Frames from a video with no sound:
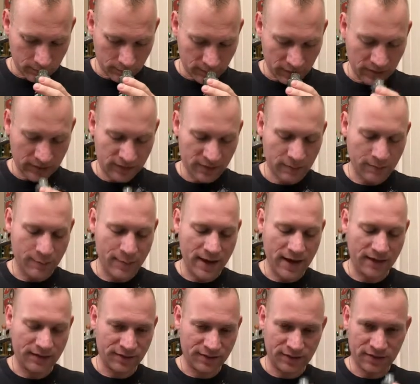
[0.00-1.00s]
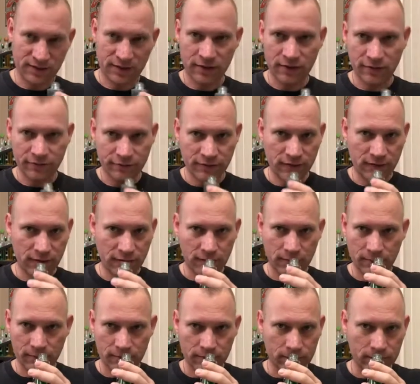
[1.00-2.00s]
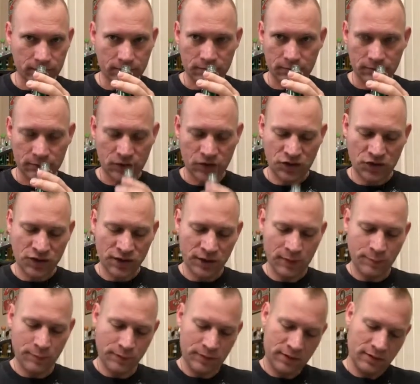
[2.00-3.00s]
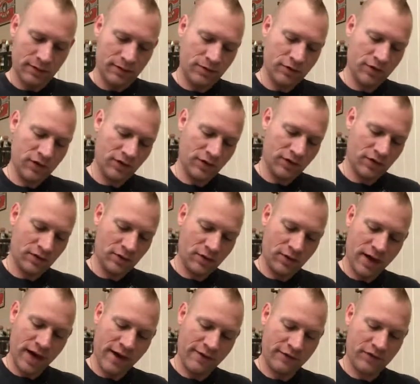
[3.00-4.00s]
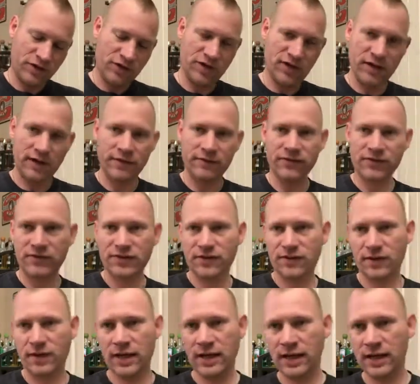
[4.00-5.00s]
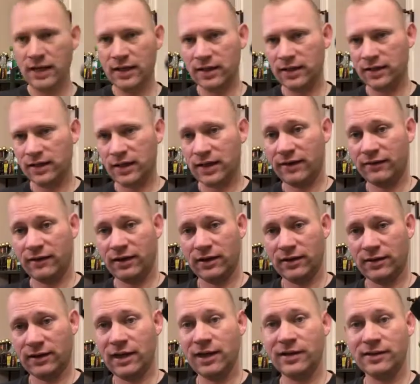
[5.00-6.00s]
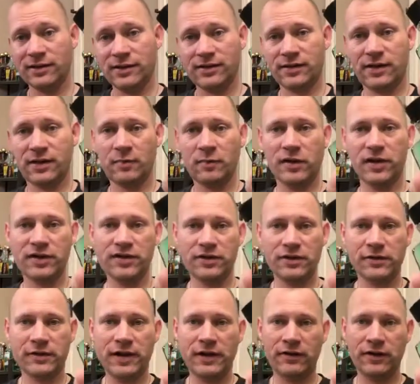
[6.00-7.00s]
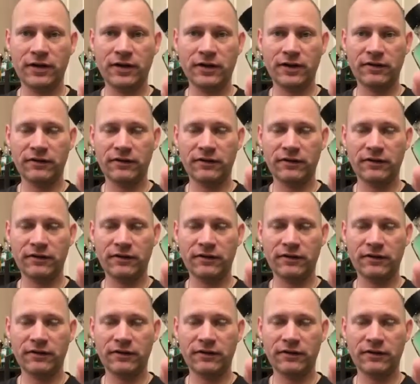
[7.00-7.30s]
the best of the cheap drugstore aftershaves, and I've got tons of Skin Bracer around here.